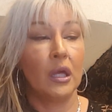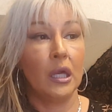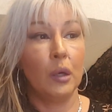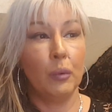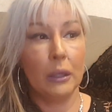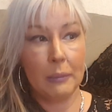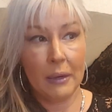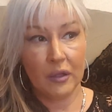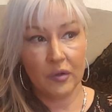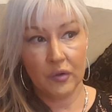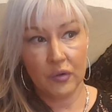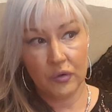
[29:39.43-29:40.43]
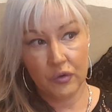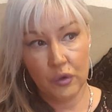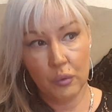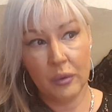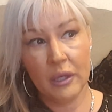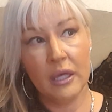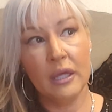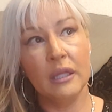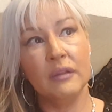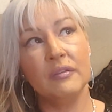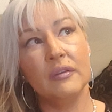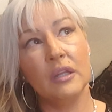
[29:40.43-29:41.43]
He went about 2
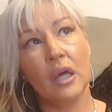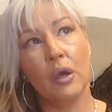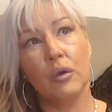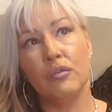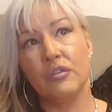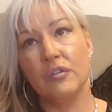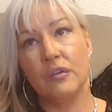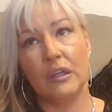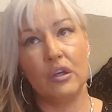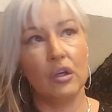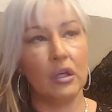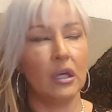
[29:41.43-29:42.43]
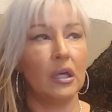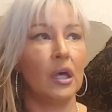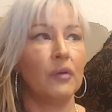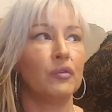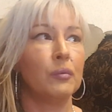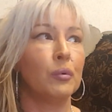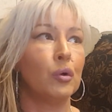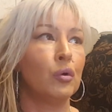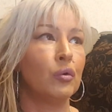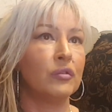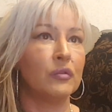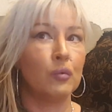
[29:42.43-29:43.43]
weeks, you know, just he couldn't get
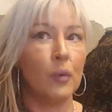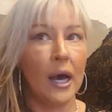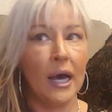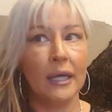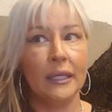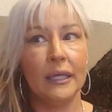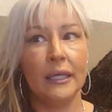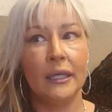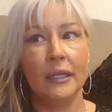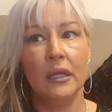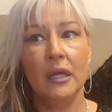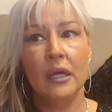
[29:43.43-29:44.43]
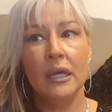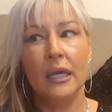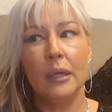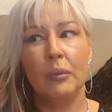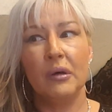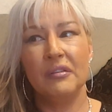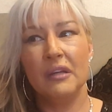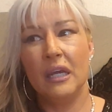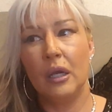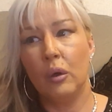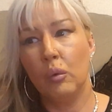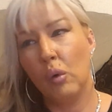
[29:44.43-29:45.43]
comfortable, just whining. He wasn't
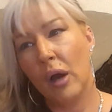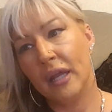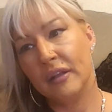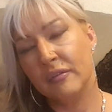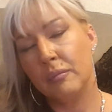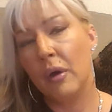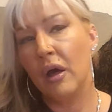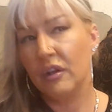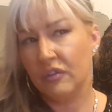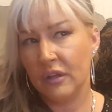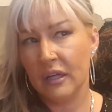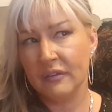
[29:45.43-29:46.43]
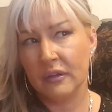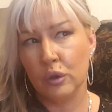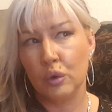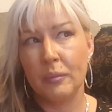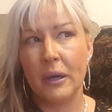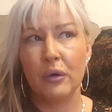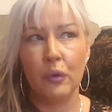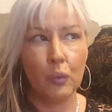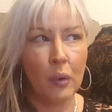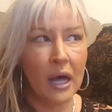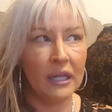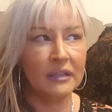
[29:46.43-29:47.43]
eating quite as much. That's a little better. The
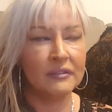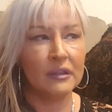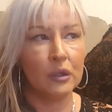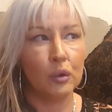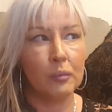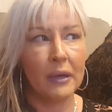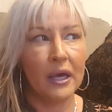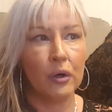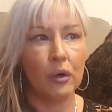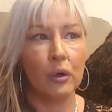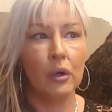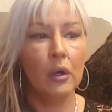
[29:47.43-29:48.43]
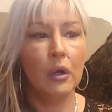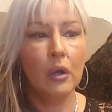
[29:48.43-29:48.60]
whining's a little better.